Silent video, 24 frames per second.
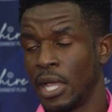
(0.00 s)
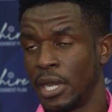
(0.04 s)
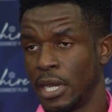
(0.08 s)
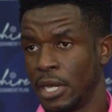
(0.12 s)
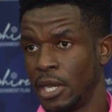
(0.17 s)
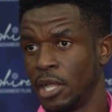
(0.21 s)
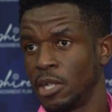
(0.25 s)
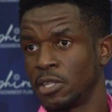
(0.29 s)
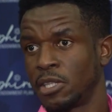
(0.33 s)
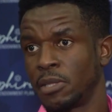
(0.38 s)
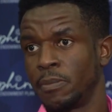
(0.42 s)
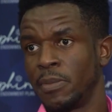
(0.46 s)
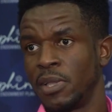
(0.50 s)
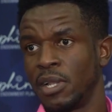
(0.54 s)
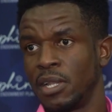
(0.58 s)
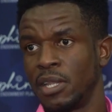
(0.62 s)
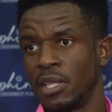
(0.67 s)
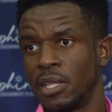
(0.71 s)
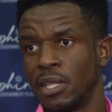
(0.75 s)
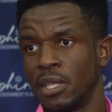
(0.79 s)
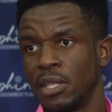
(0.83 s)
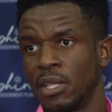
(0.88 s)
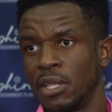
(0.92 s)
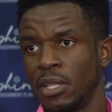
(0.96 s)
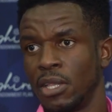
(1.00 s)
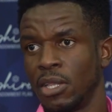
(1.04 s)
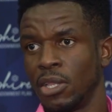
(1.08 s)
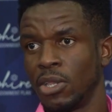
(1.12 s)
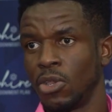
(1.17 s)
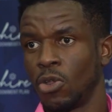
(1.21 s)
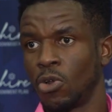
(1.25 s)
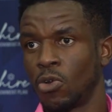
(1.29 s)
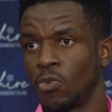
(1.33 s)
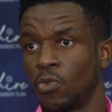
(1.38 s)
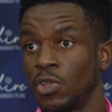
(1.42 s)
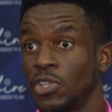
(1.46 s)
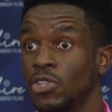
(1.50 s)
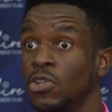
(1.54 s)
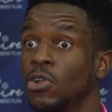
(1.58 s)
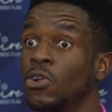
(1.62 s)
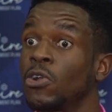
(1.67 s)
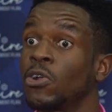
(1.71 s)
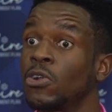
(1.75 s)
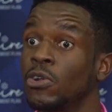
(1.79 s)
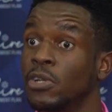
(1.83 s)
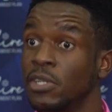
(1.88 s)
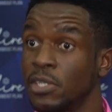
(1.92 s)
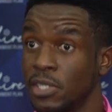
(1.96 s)
And then ultimately, your
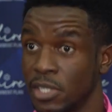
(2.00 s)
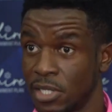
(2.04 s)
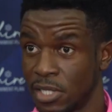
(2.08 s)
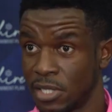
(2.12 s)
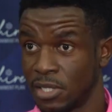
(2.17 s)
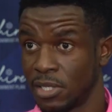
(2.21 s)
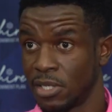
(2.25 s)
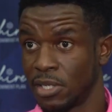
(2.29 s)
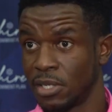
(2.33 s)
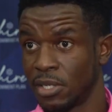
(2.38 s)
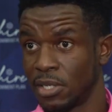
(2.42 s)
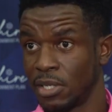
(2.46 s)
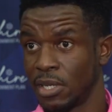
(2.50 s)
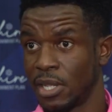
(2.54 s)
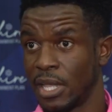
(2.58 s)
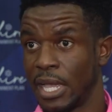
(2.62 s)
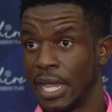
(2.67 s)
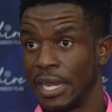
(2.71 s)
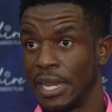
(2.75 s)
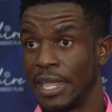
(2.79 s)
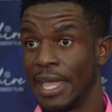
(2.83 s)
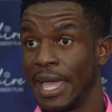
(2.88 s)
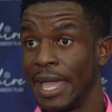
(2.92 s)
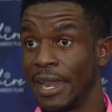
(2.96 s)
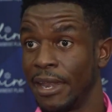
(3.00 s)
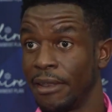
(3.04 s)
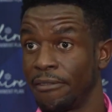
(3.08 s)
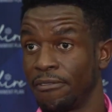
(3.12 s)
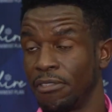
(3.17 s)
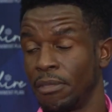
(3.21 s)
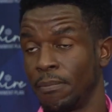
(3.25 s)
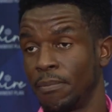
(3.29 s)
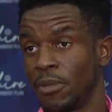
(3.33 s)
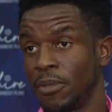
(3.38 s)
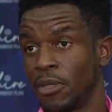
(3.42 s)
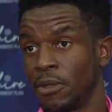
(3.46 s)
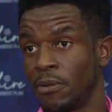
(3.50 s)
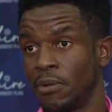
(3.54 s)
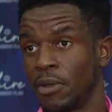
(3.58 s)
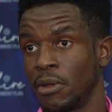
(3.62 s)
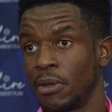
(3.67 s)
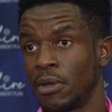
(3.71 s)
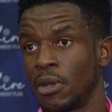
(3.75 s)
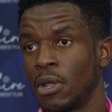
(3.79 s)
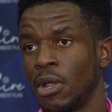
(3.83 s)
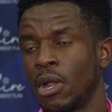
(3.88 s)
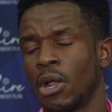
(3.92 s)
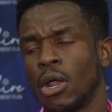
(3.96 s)
returns at the end of the
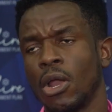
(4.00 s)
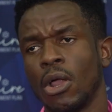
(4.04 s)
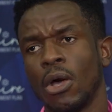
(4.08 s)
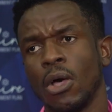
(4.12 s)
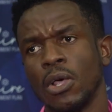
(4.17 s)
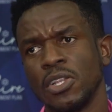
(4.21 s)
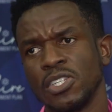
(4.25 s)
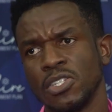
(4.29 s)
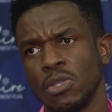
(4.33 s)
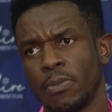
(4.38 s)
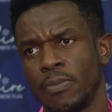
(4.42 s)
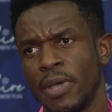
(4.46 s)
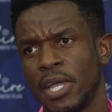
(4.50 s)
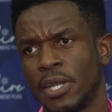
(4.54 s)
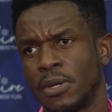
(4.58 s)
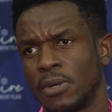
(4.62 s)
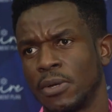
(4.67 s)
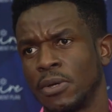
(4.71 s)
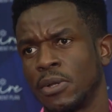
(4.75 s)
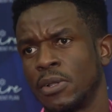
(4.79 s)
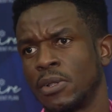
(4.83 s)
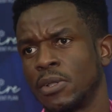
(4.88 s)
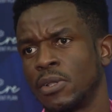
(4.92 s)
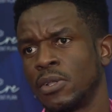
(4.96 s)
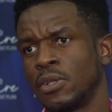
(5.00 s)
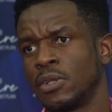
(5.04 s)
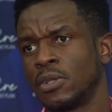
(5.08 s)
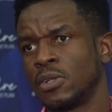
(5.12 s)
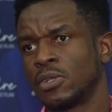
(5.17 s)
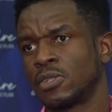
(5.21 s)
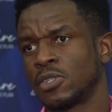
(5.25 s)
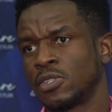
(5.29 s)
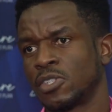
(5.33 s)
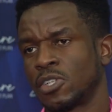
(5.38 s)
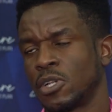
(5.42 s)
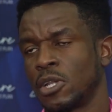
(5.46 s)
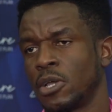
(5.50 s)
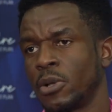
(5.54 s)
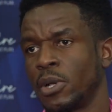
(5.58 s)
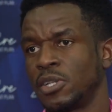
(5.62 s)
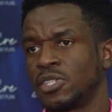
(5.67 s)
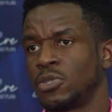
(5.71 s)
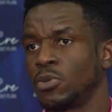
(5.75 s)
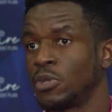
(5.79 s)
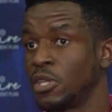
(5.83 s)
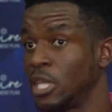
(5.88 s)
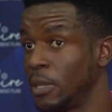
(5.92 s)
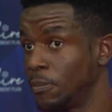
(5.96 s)
period are also better. So long
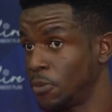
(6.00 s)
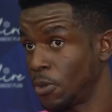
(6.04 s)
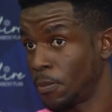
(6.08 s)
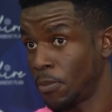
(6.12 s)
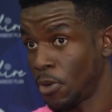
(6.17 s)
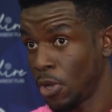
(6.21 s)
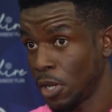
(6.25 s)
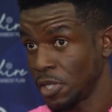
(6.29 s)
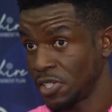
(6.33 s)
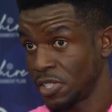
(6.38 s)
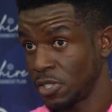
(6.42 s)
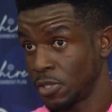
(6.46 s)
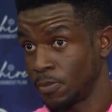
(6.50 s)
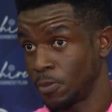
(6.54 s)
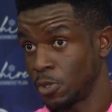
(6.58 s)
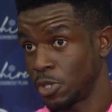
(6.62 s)
as you keep your policy to